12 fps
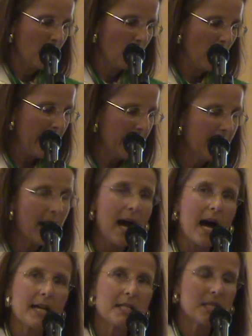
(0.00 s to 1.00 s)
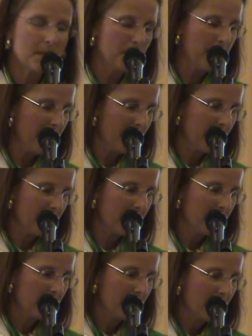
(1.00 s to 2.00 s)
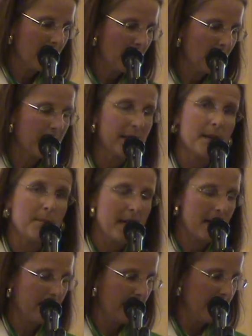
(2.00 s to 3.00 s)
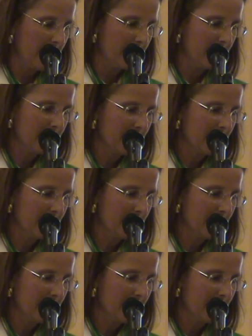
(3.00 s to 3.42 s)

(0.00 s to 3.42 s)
"When I speak with the American,